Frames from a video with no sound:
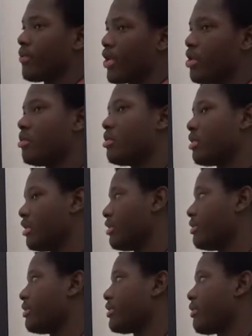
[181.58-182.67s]
the most
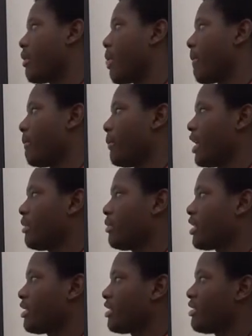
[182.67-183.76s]
favorable to use.
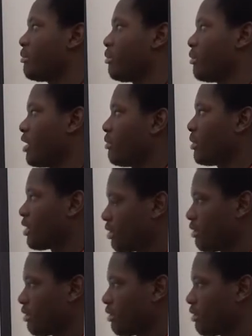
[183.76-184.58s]
Mainly because